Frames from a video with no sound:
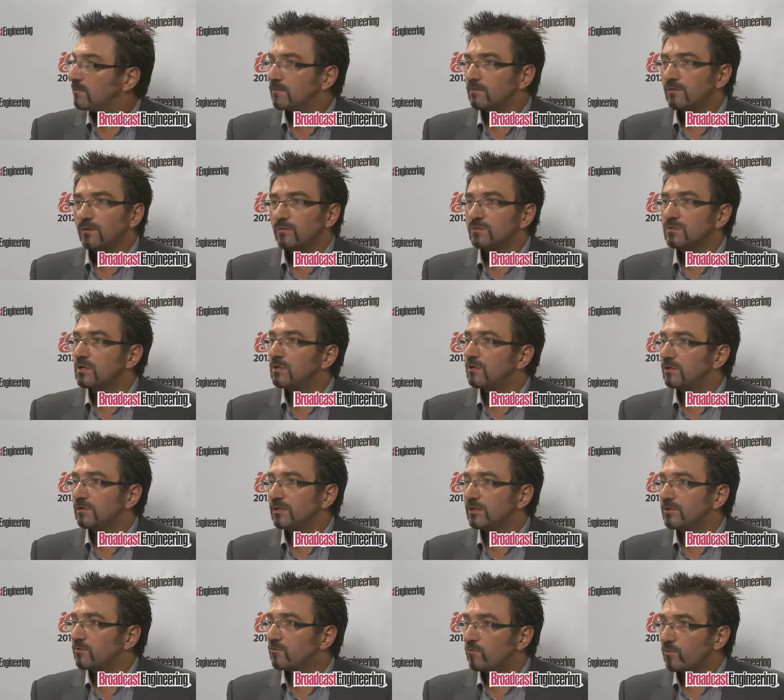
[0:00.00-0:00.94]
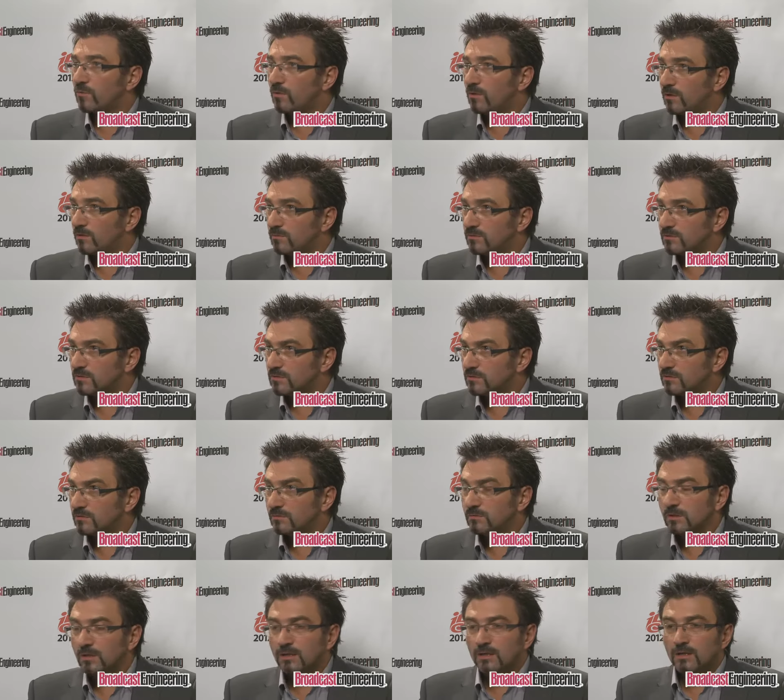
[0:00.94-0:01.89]
there was hardly any requirement at
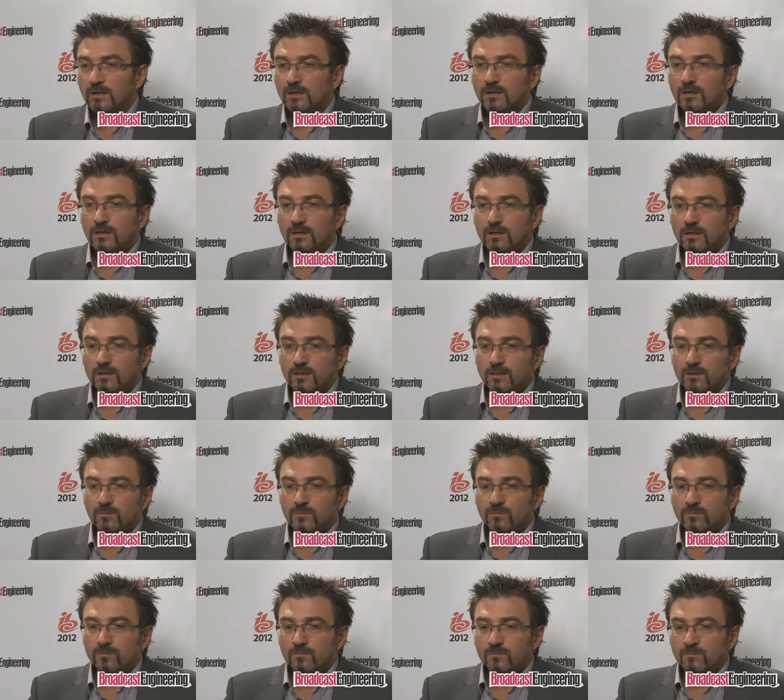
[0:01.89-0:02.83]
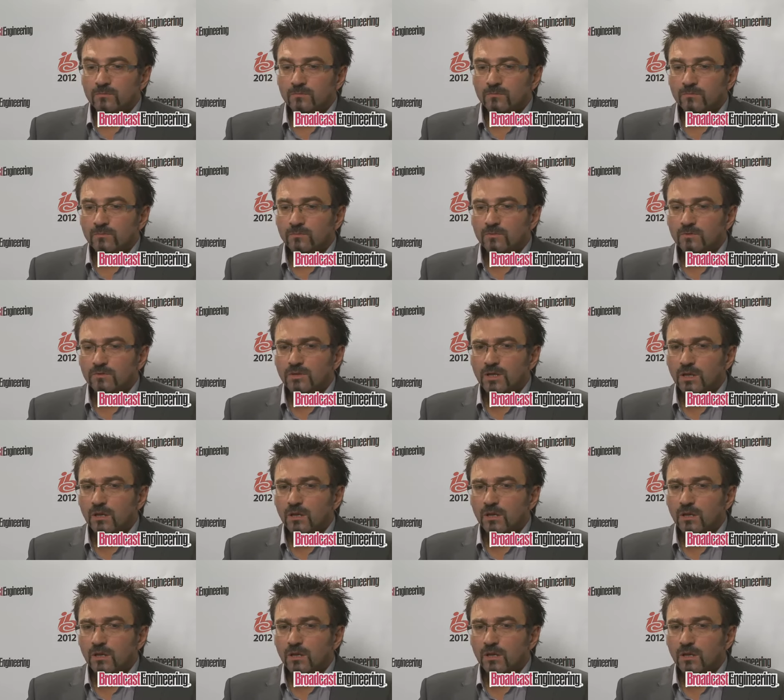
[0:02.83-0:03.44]
all. The